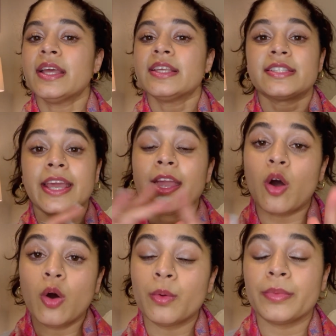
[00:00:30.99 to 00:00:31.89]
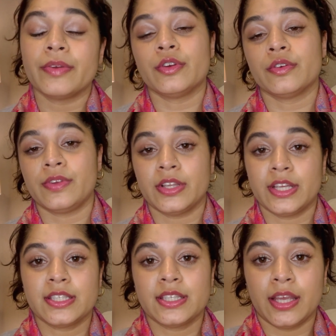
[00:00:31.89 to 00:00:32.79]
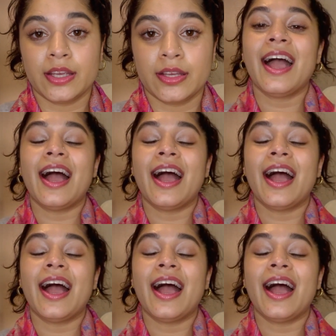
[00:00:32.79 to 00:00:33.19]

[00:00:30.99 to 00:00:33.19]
stay home if you're feeling sick.